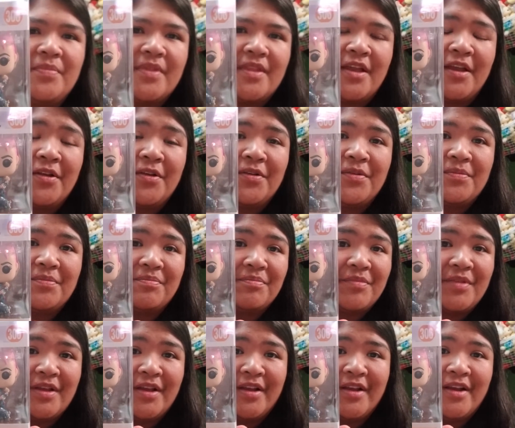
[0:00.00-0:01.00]
I don't,
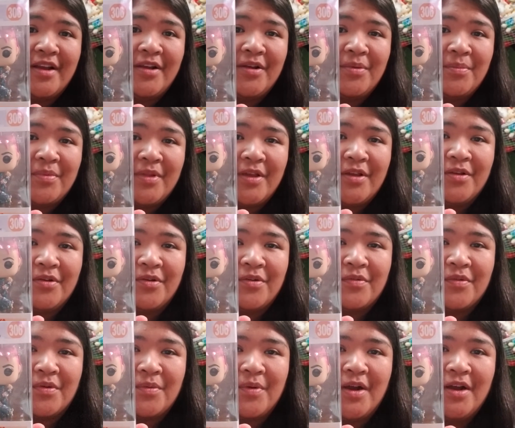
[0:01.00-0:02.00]
I don't play
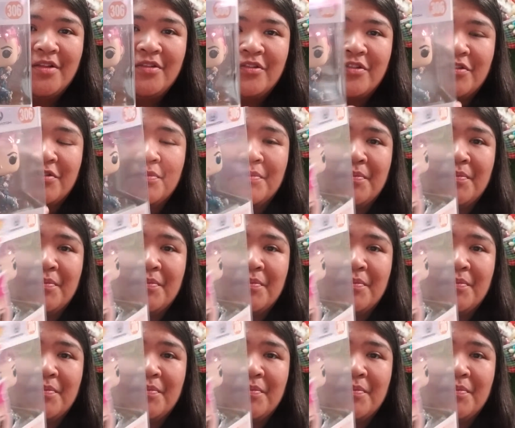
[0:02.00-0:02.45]
Overwatch.